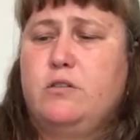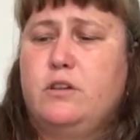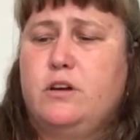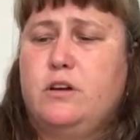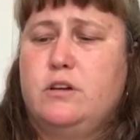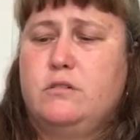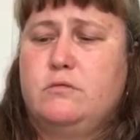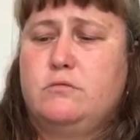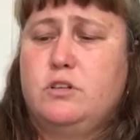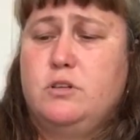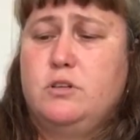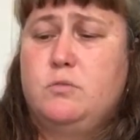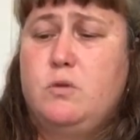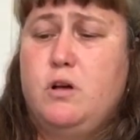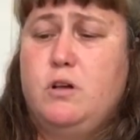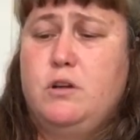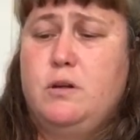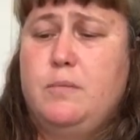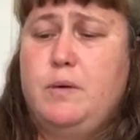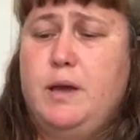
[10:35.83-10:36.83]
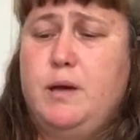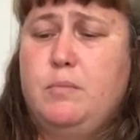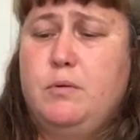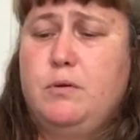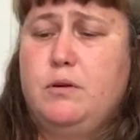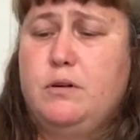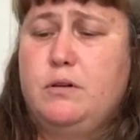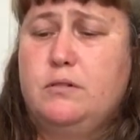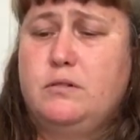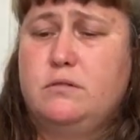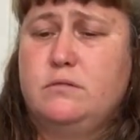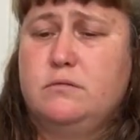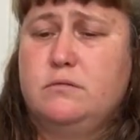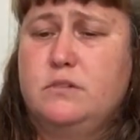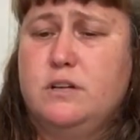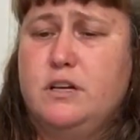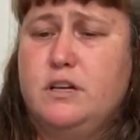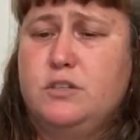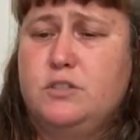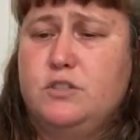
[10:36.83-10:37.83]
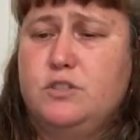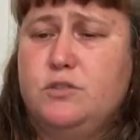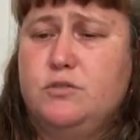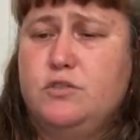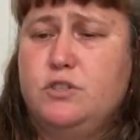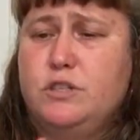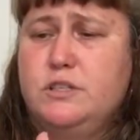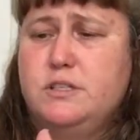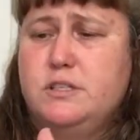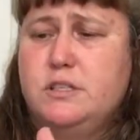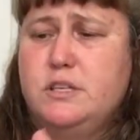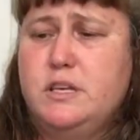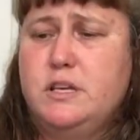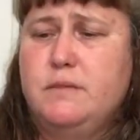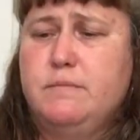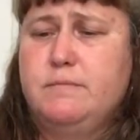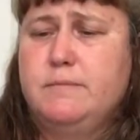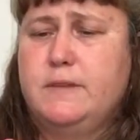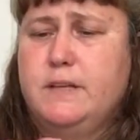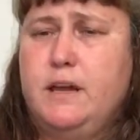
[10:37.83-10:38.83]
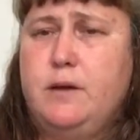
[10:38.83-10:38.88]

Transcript: They're good quality paper, not too chintzy.